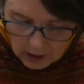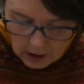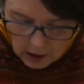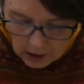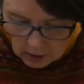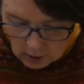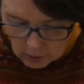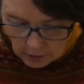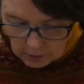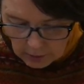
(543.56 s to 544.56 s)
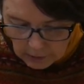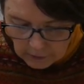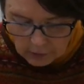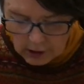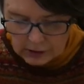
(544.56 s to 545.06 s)
And probably
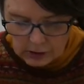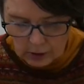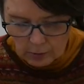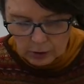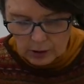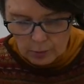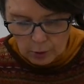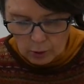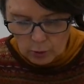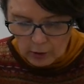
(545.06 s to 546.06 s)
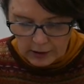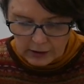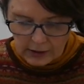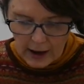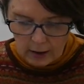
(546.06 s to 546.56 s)
for us, the most important one
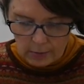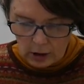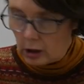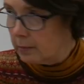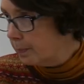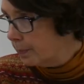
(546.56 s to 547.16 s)
is aluminium